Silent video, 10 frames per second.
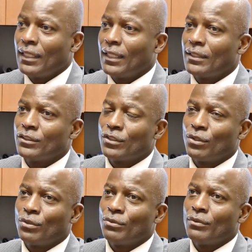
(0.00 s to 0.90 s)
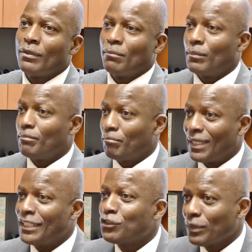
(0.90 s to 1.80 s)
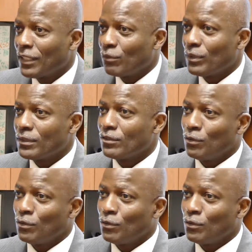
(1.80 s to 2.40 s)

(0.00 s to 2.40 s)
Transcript: And so my training was